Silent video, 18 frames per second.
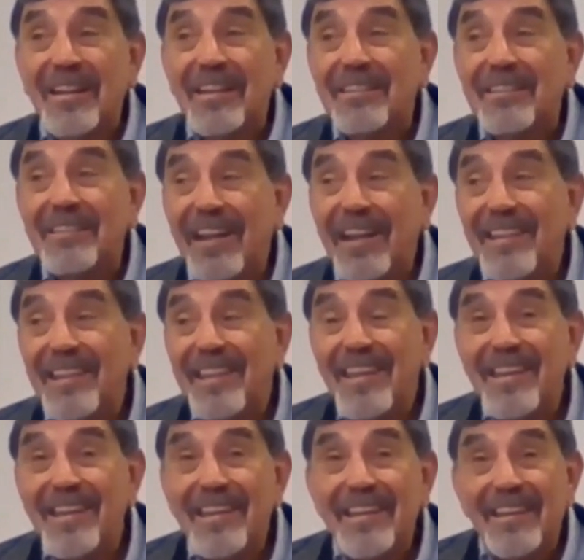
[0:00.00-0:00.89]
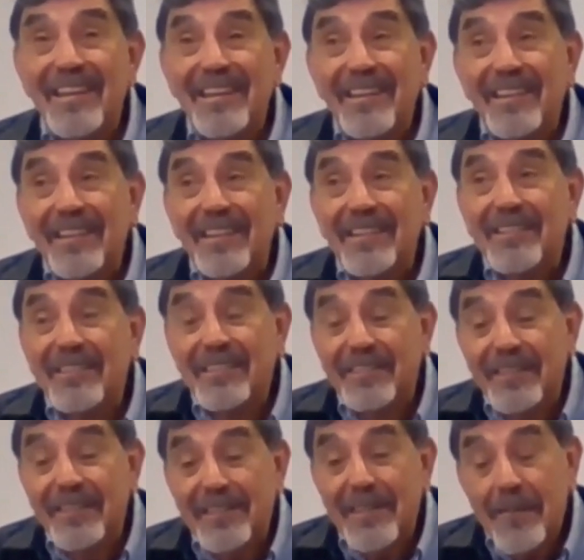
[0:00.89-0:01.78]
then the
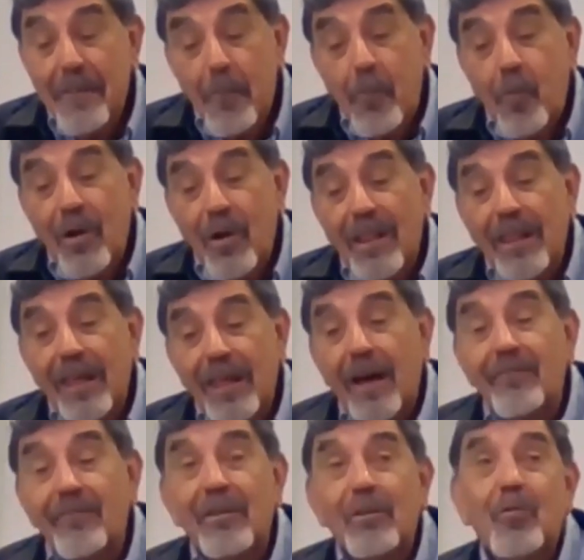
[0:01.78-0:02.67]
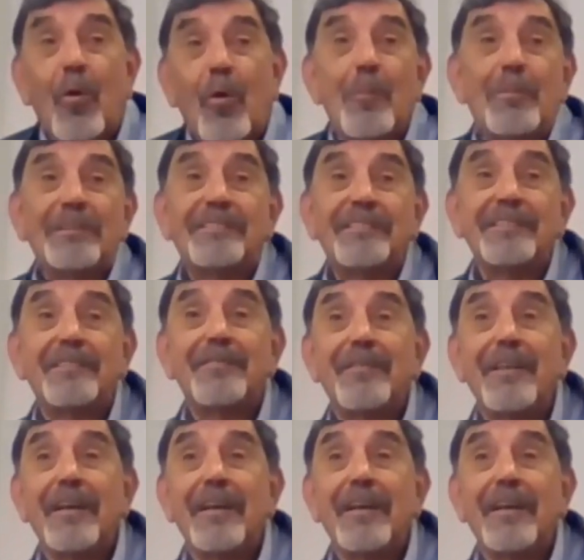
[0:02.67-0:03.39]
city will have a competitive